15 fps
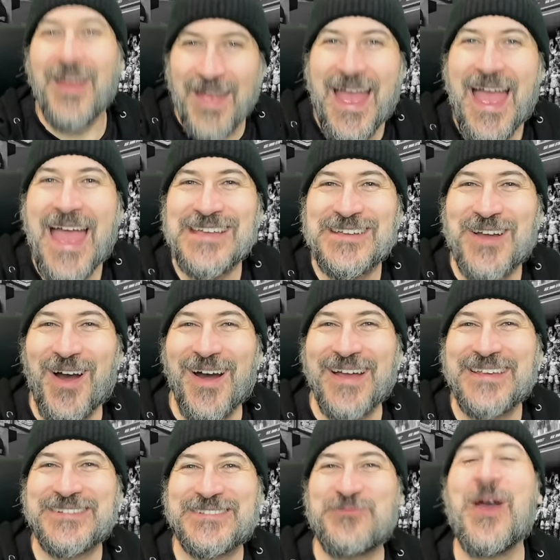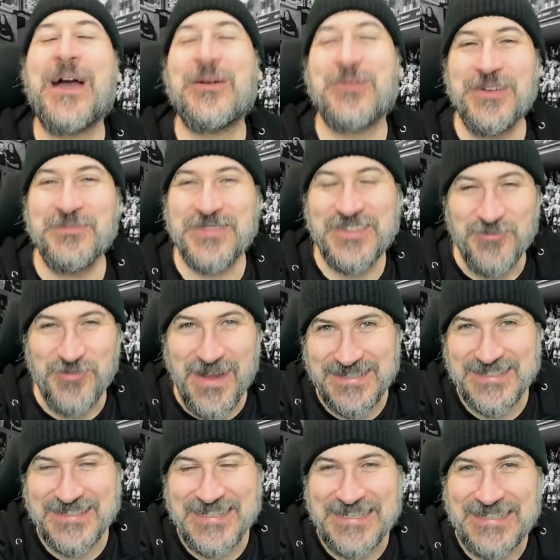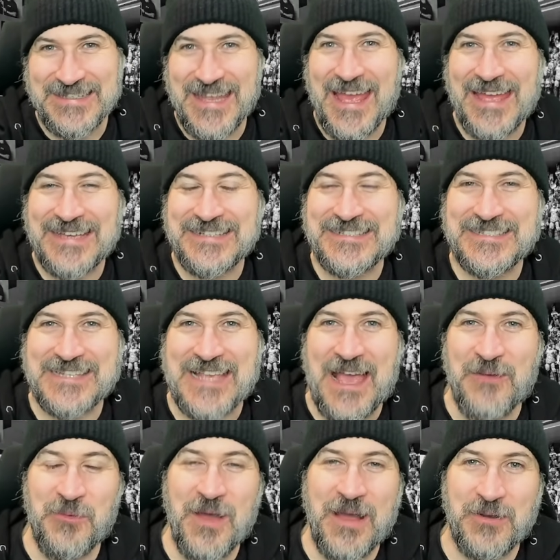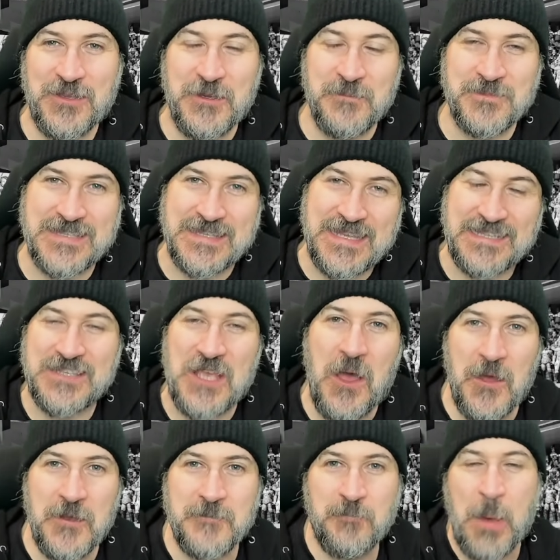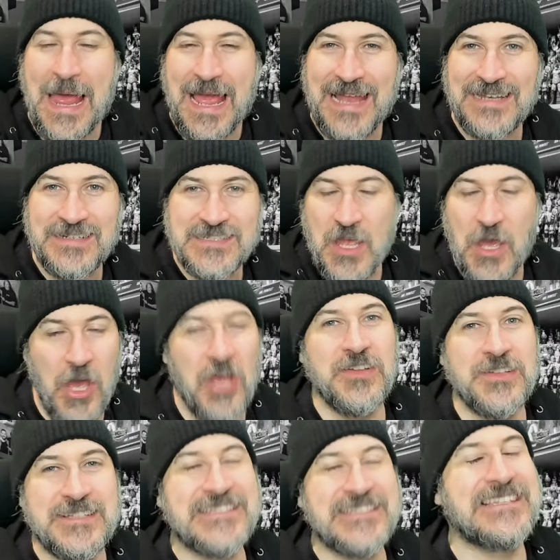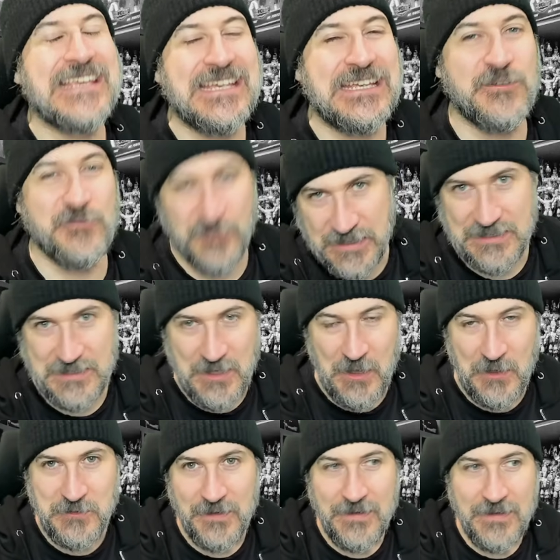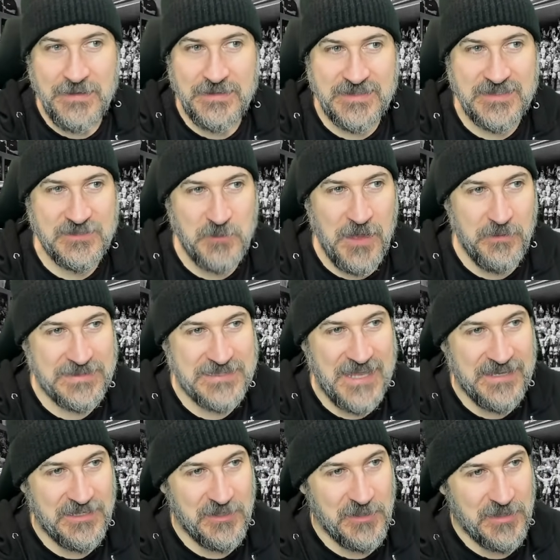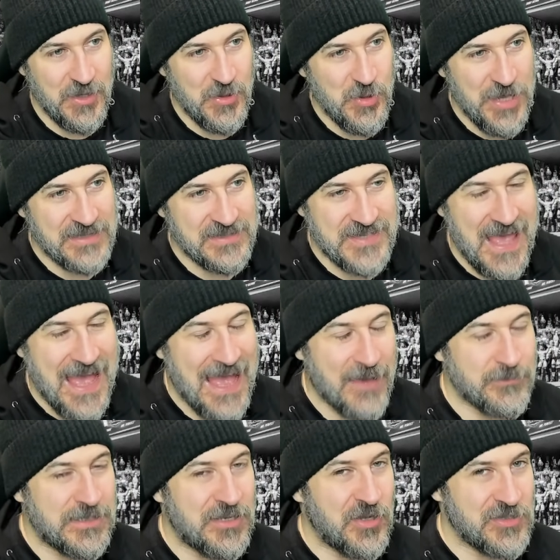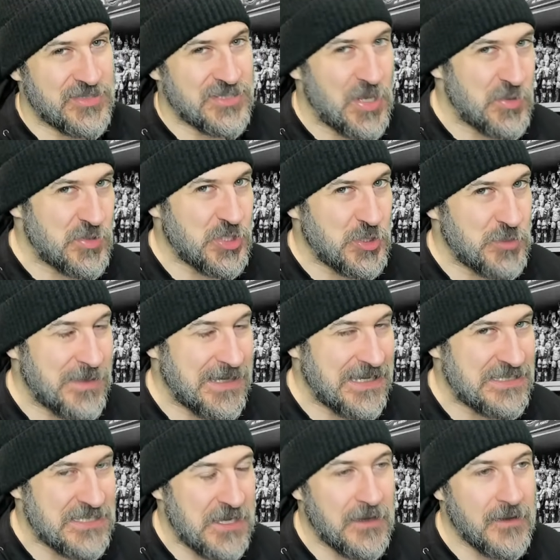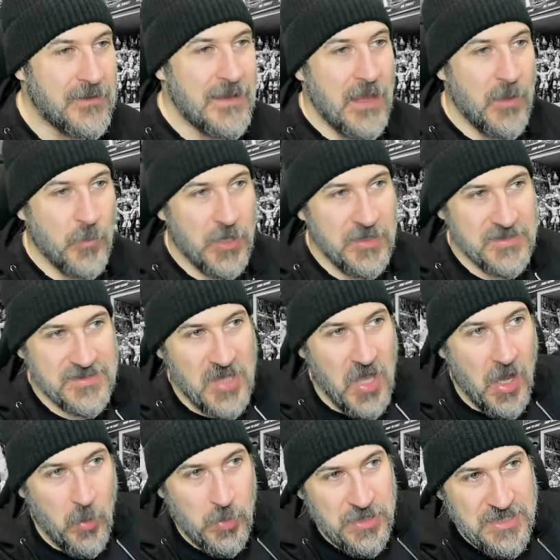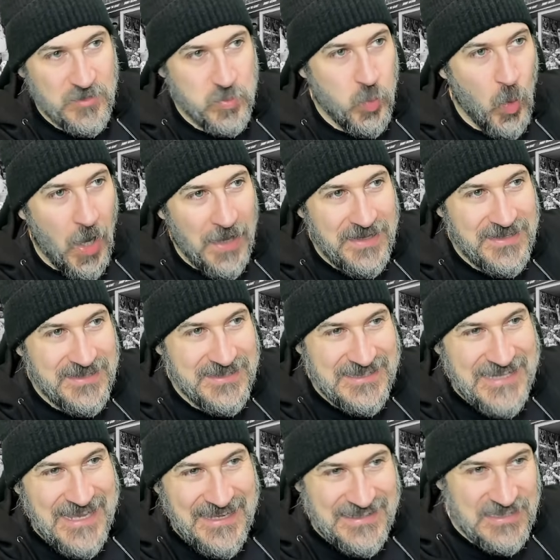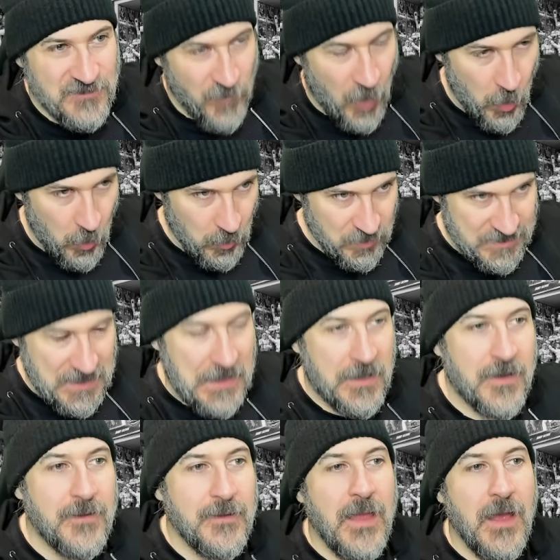Hey guys, welcome to Wrestling Days and welcome to this unplanned, unseen video. This is where we take a look at things that are happening on social media. And we're going to start with this WYATT 6 folder.